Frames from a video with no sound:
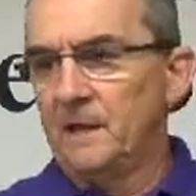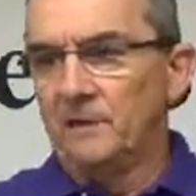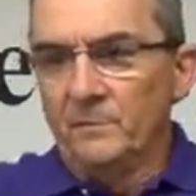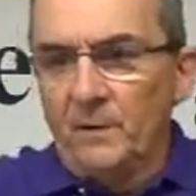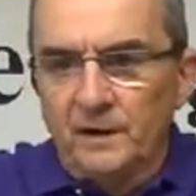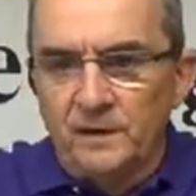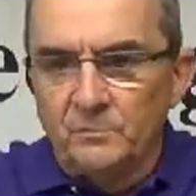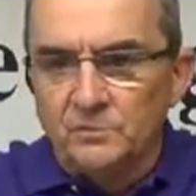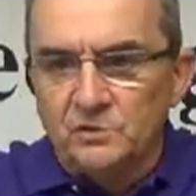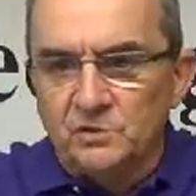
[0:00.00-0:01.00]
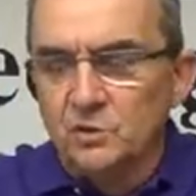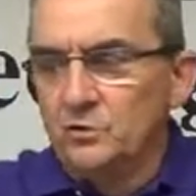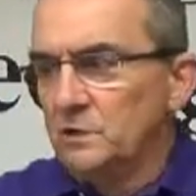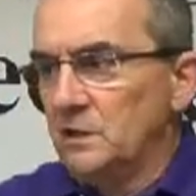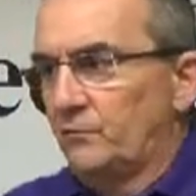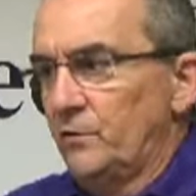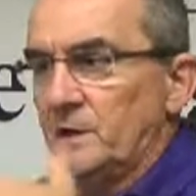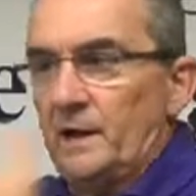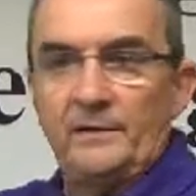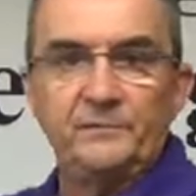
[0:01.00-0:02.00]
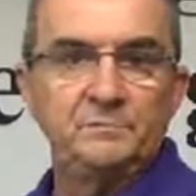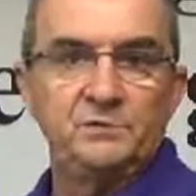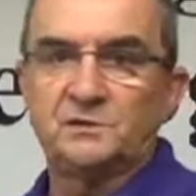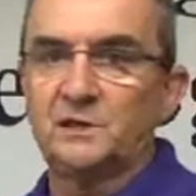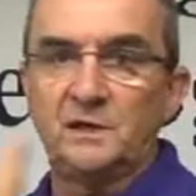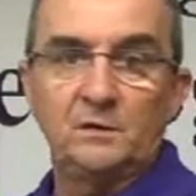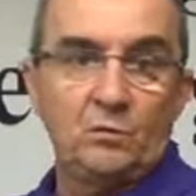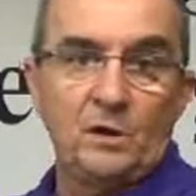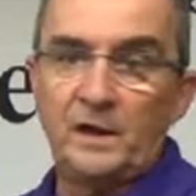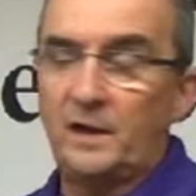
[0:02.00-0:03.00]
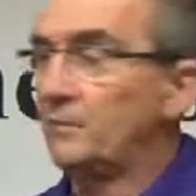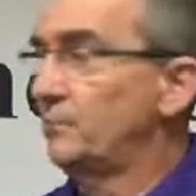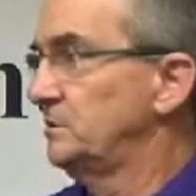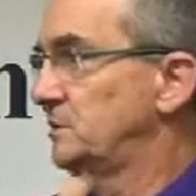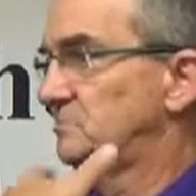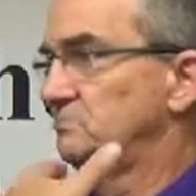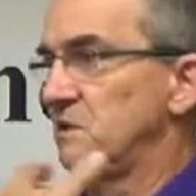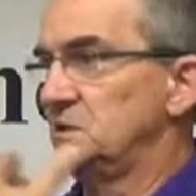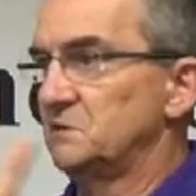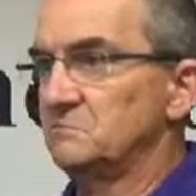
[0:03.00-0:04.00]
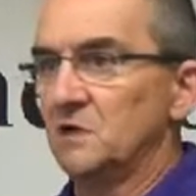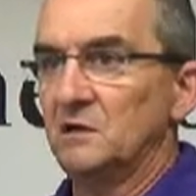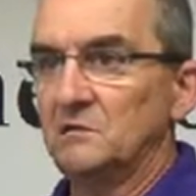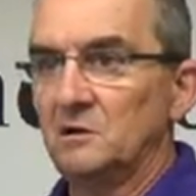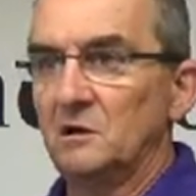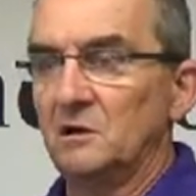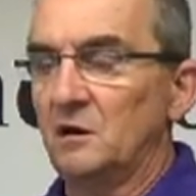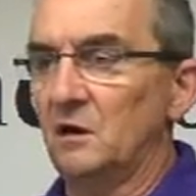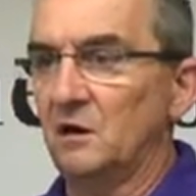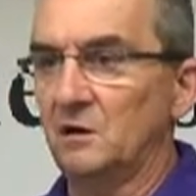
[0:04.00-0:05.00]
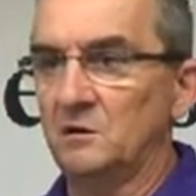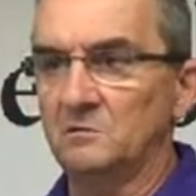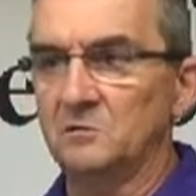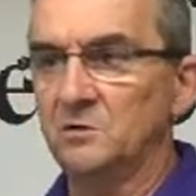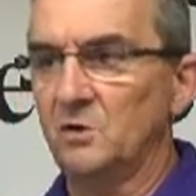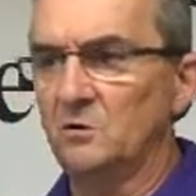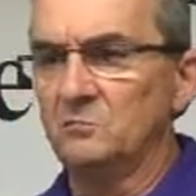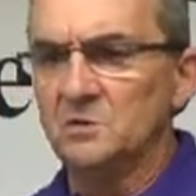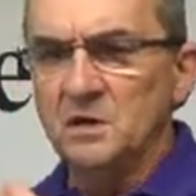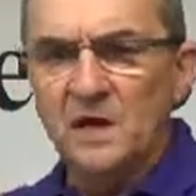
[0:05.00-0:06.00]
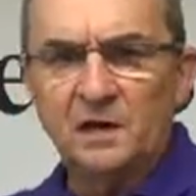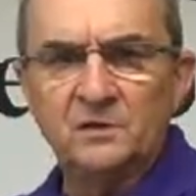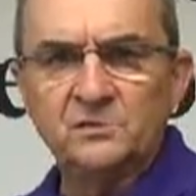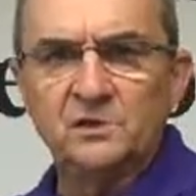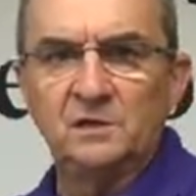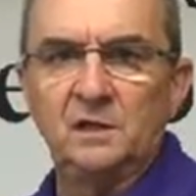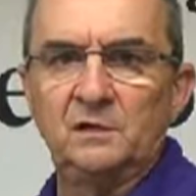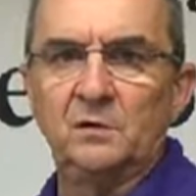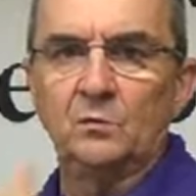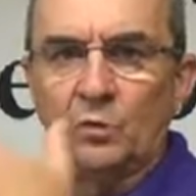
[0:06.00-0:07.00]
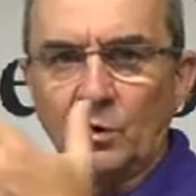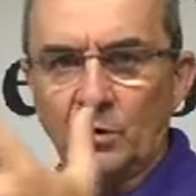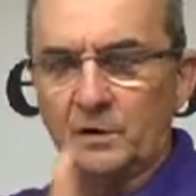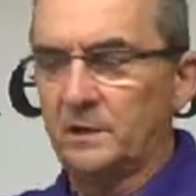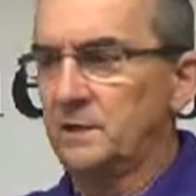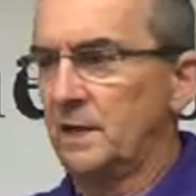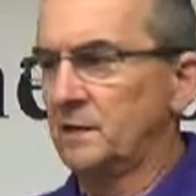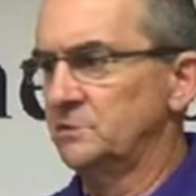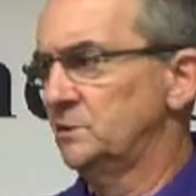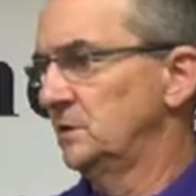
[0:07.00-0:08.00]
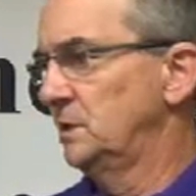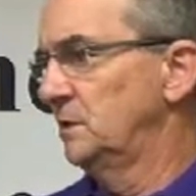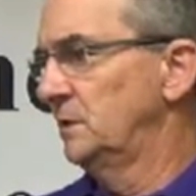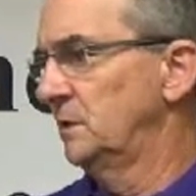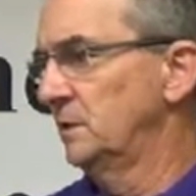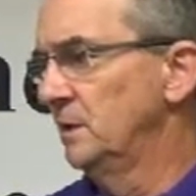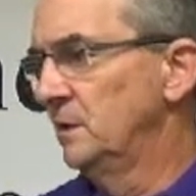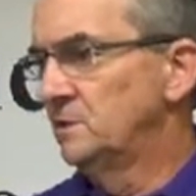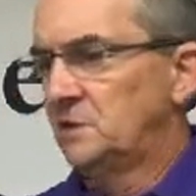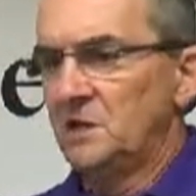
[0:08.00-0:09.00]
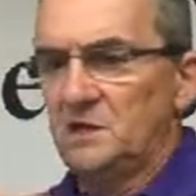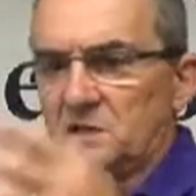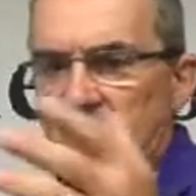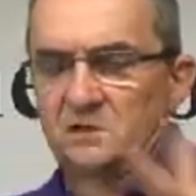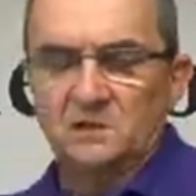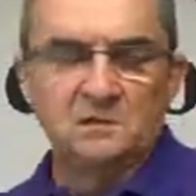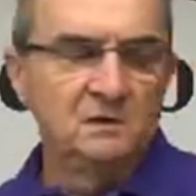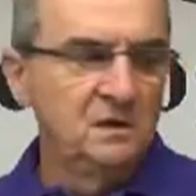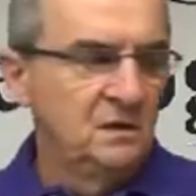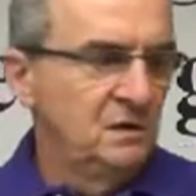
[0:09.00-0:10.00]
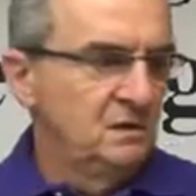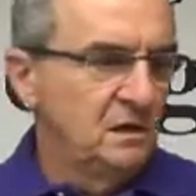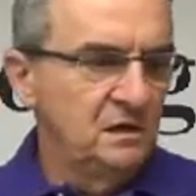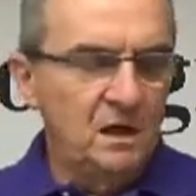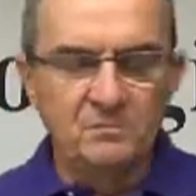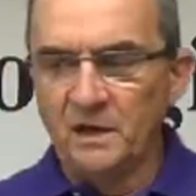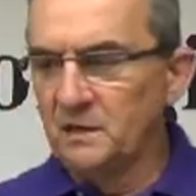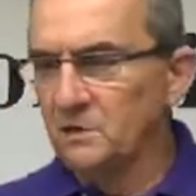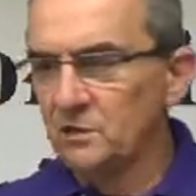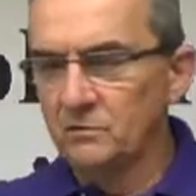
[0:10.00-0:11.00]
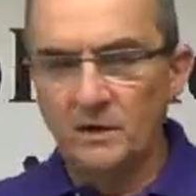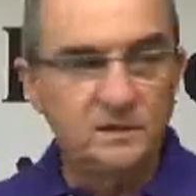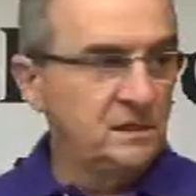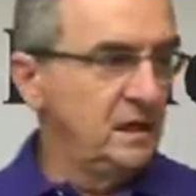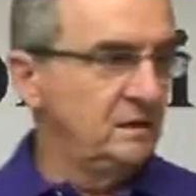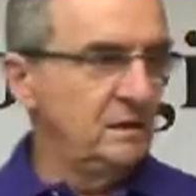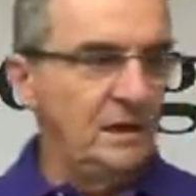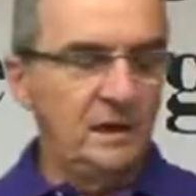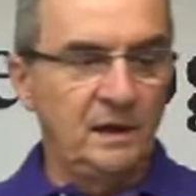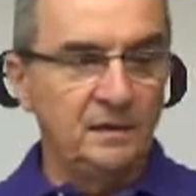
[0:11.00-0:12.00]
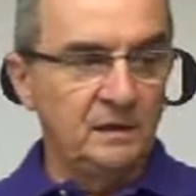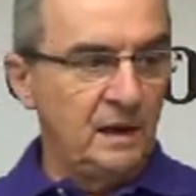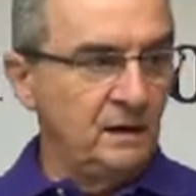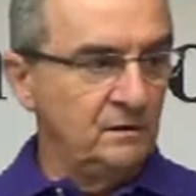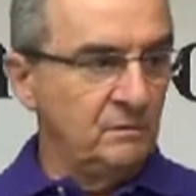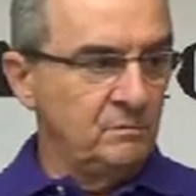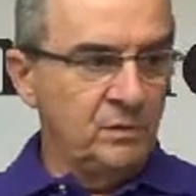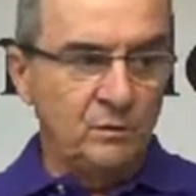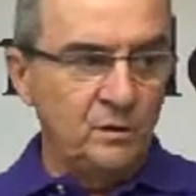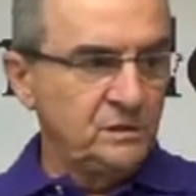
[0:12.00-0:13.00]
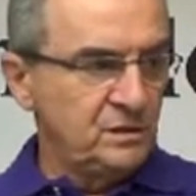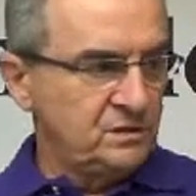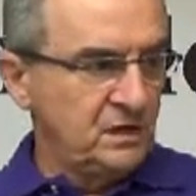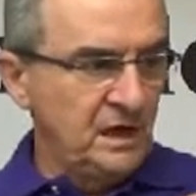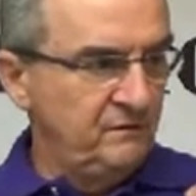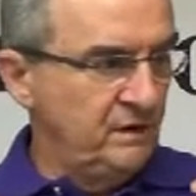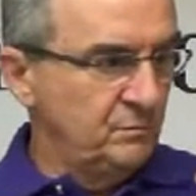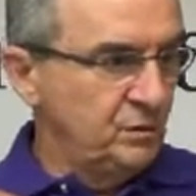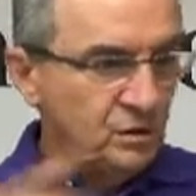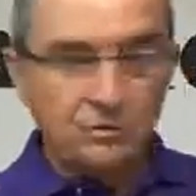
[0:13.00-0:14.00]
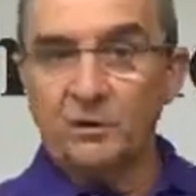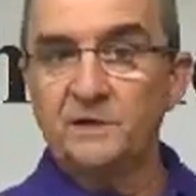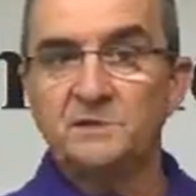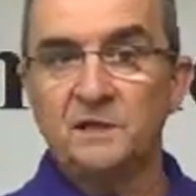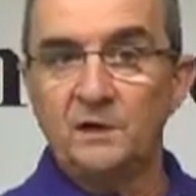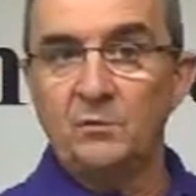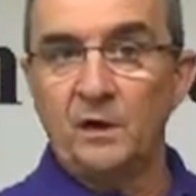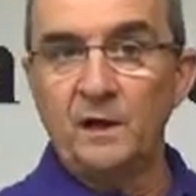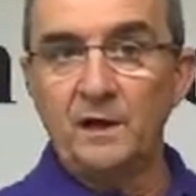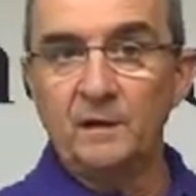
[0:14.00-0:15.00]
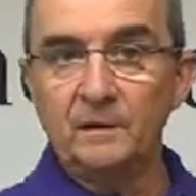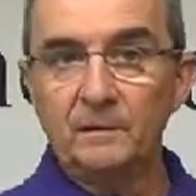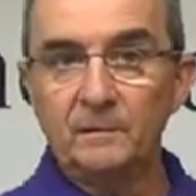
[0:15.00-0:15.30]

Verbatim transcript: everybody that was a student, if we allowed them just to get away with just being uh, you know negligent in their work and negligent in their test and and not making good grades and and and but we just gave them good grades anyway,